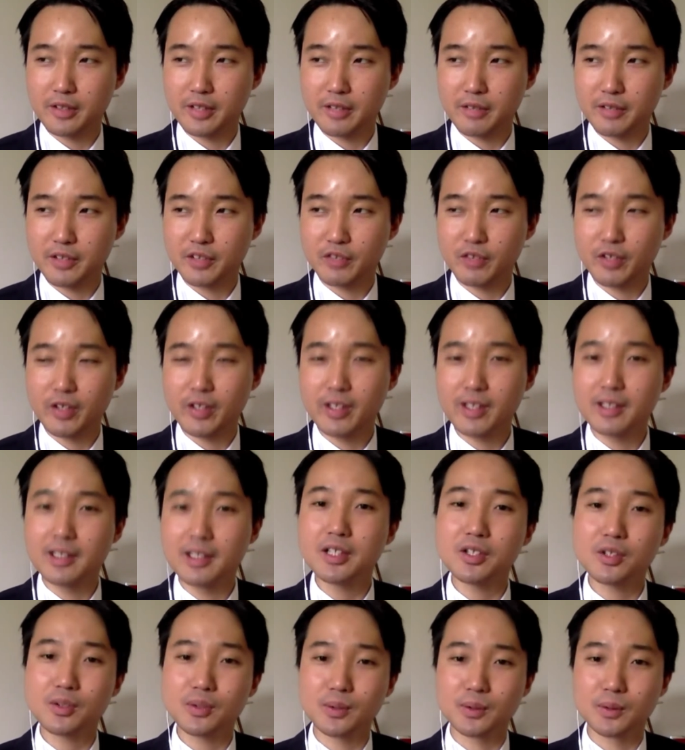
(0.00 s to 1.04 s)
there is very
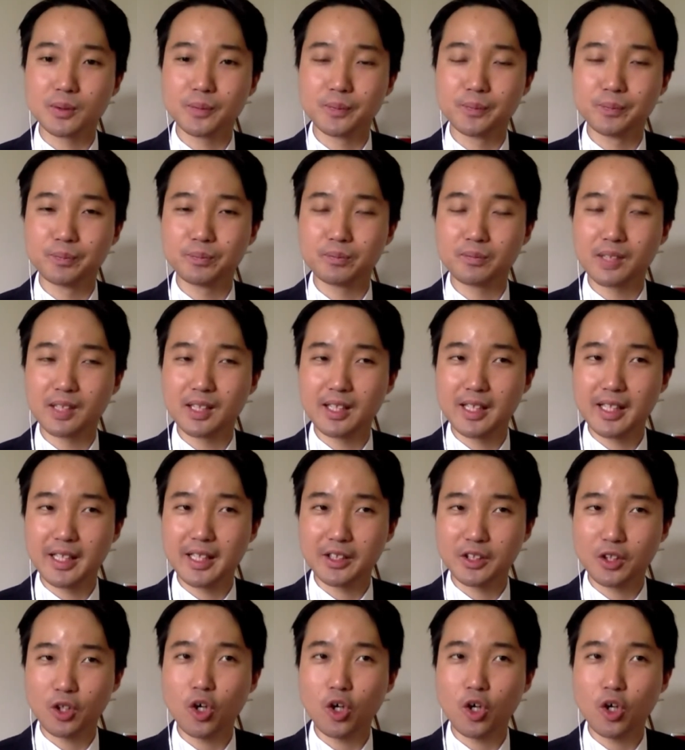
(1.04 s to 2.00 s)
little in